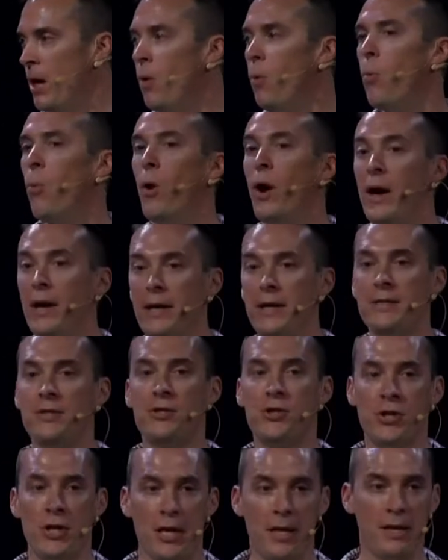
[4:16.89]
What is
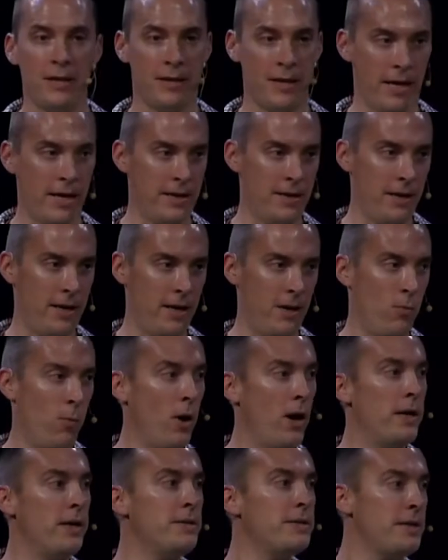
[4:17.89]
she thinking?
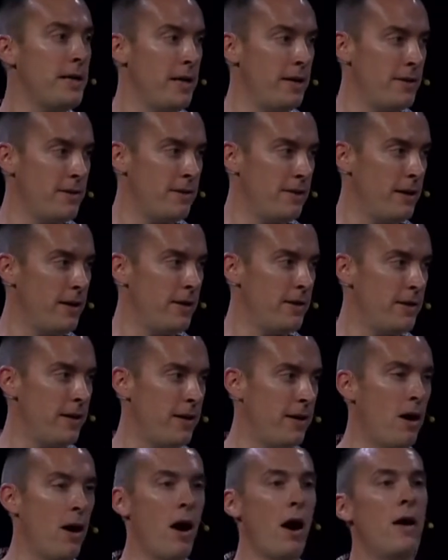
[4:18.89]
What is he
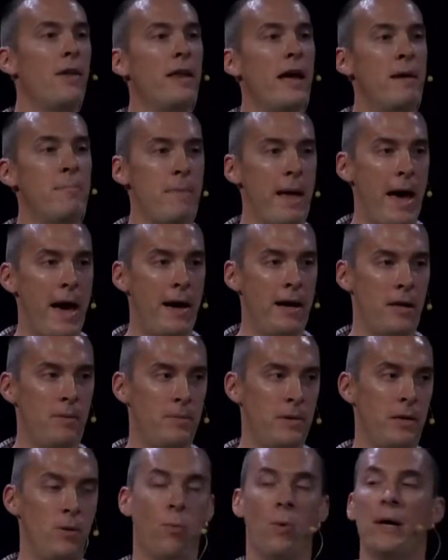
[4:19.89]
thinking? Are they mad at
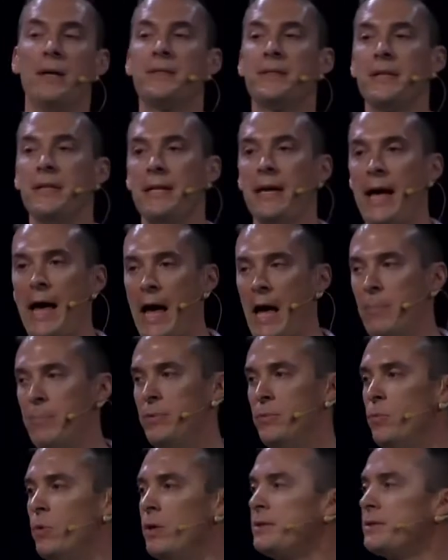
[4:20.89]
me? What's going to happen?